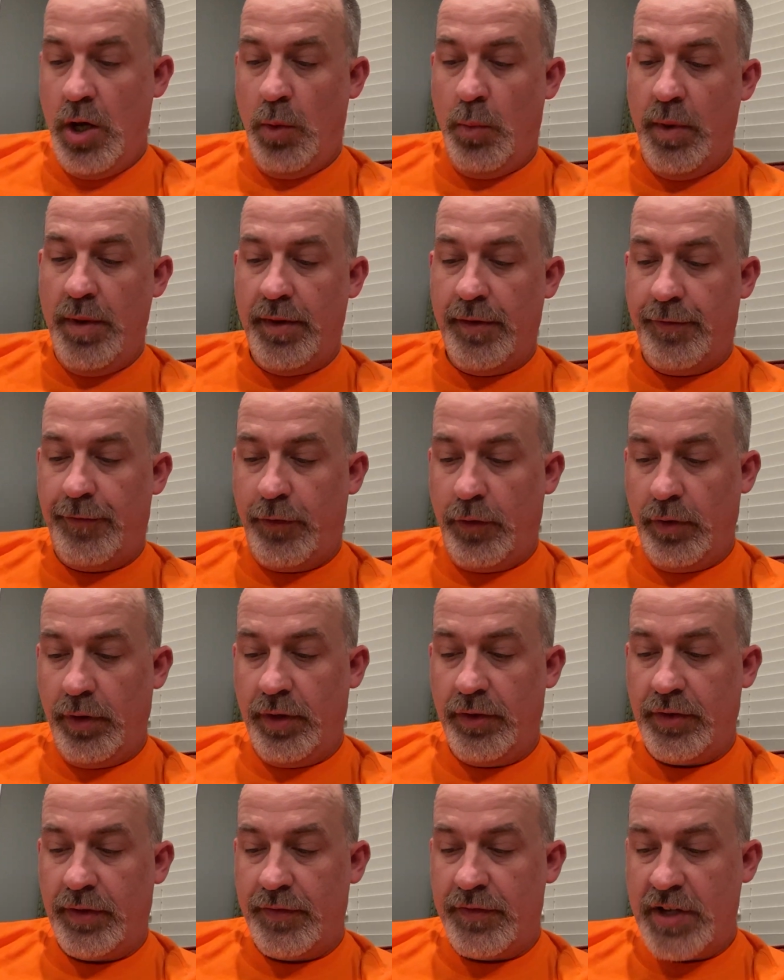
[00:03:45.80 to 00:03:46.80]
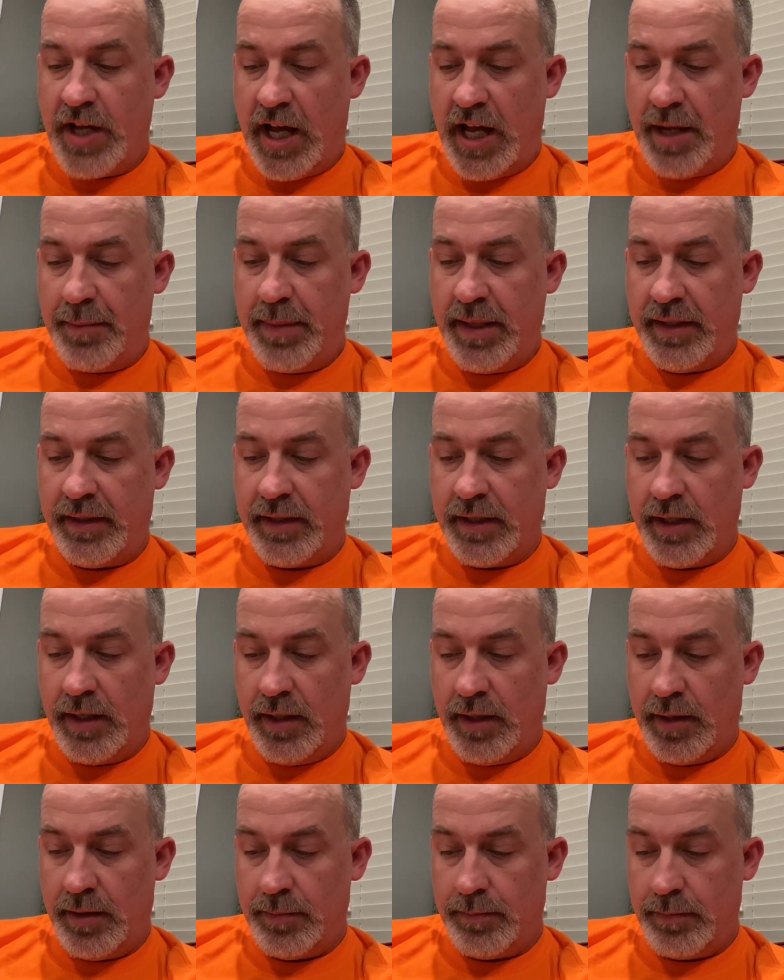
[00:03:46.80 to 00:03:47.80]
when the fullness of time had
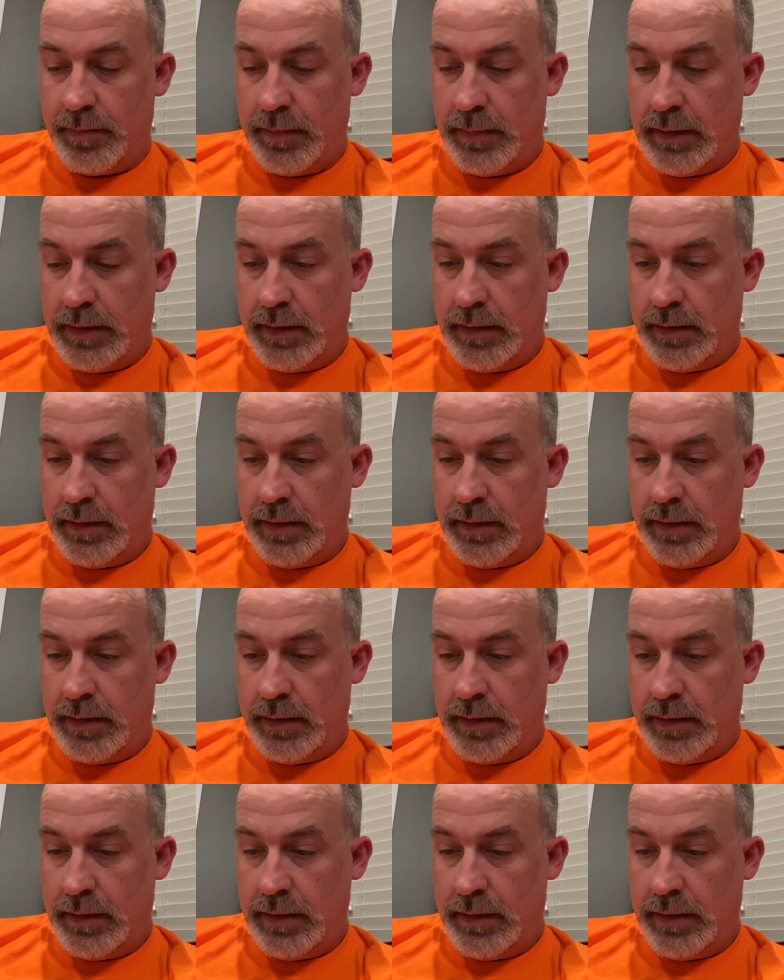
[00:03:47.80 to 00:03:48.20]
come,